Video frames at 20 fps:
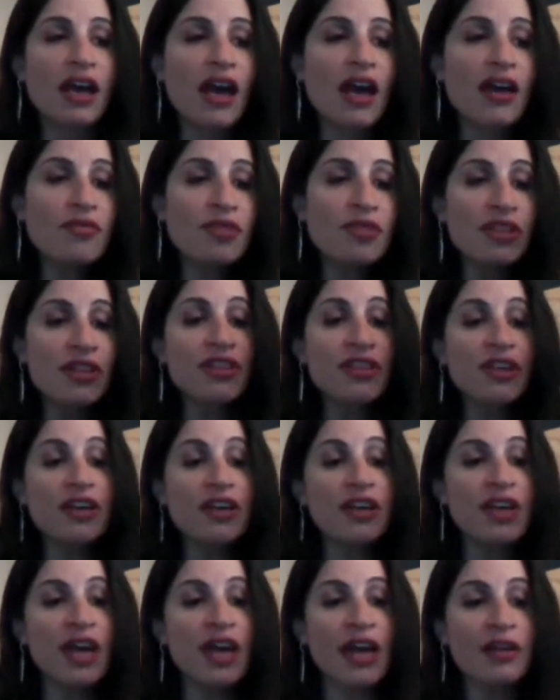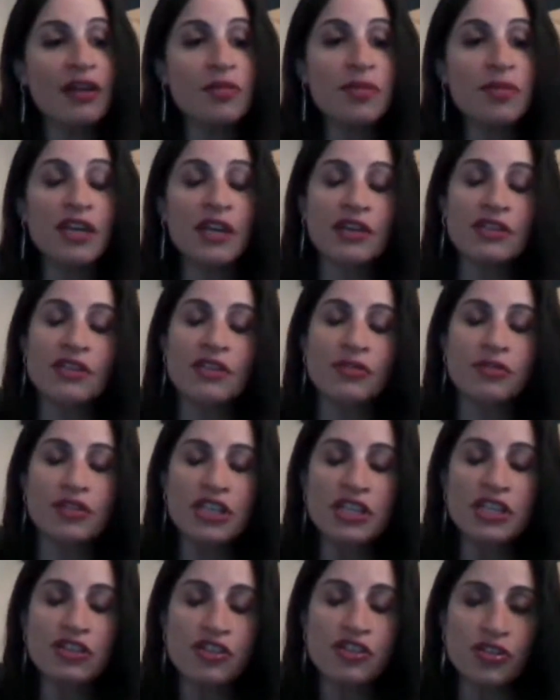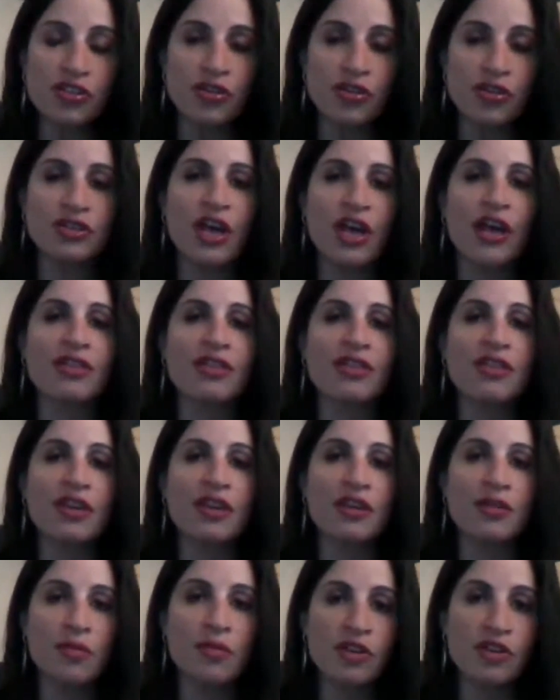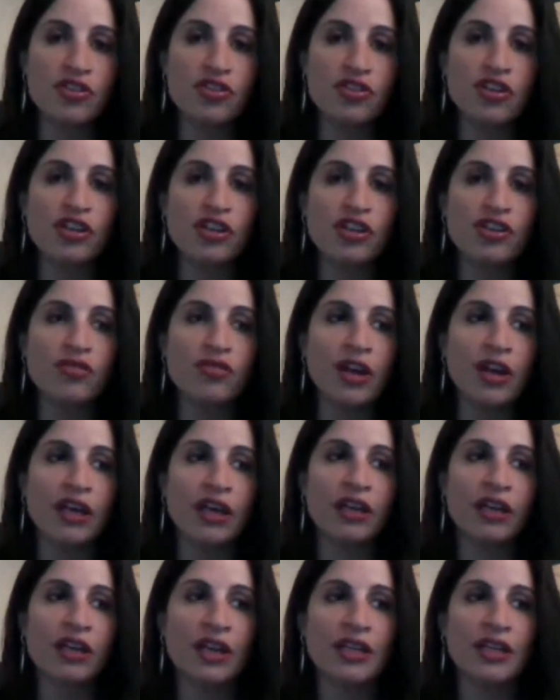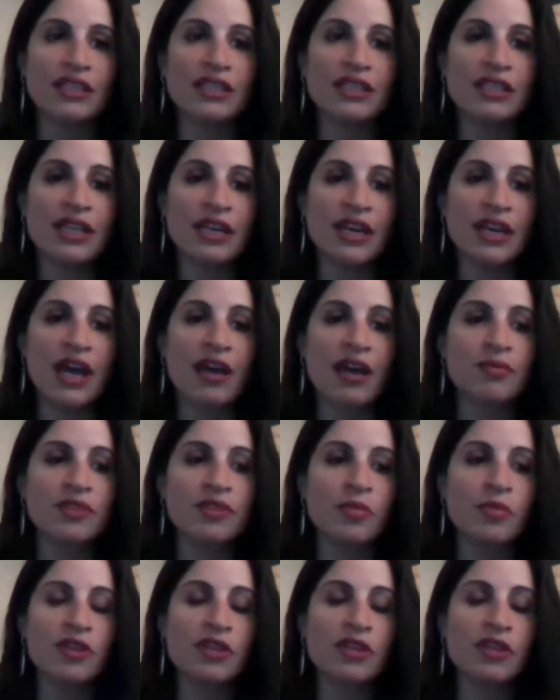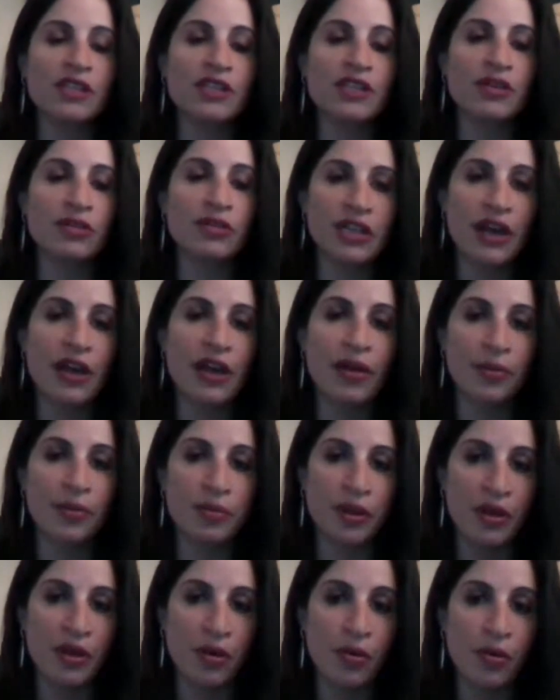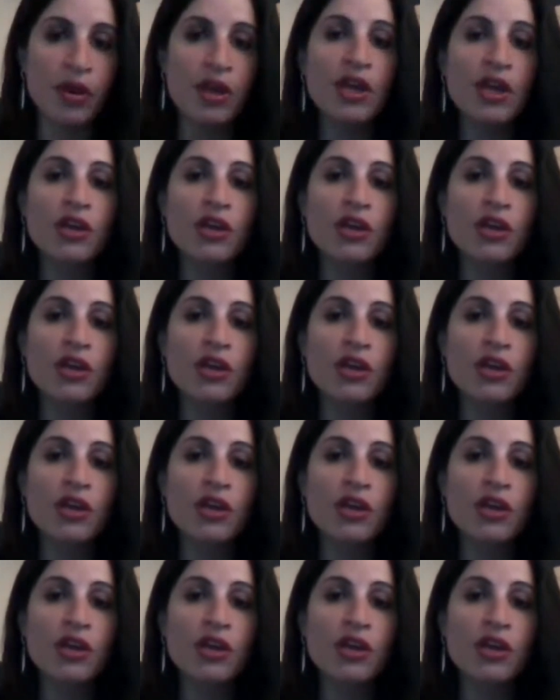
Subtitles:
I really think, again, because their teachers and the administration recognizes that I'm someone that's here to help you.